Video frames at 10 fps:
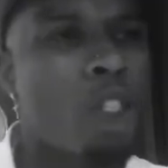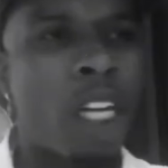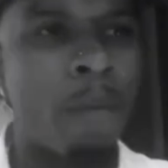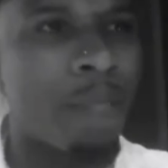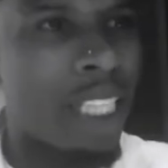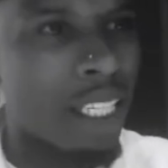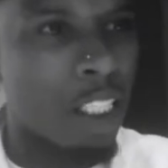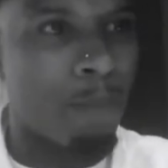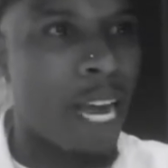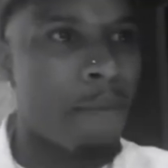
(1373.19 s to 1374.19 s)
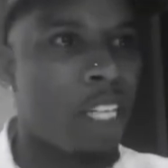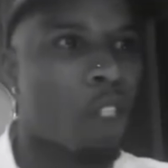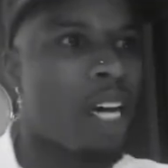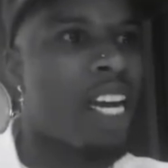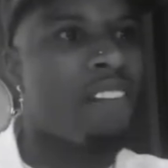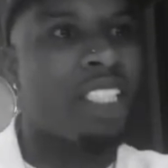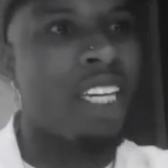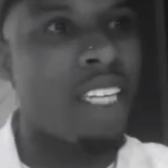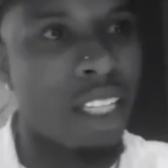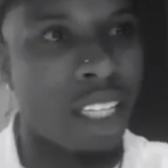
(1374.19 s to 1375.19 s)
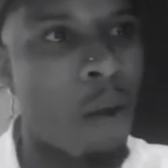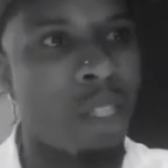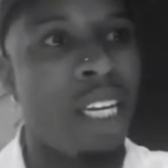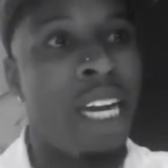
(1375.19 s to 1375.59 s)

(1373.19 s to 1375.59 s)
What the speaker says: I was trying to protect this black man, so I never said nothing.